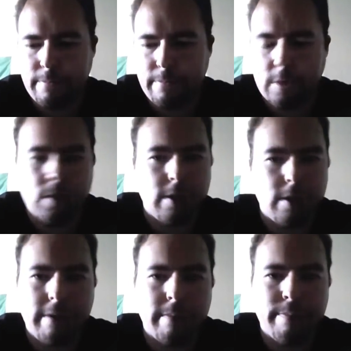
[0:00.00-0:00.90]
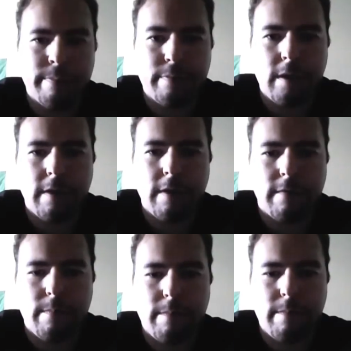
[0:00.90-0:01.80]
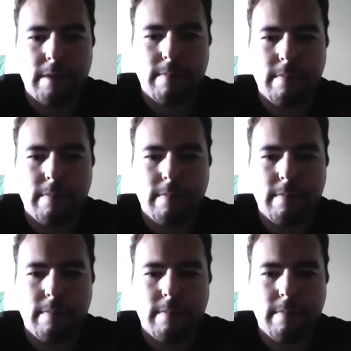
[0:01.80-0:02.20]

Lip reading: which there are plenty of. But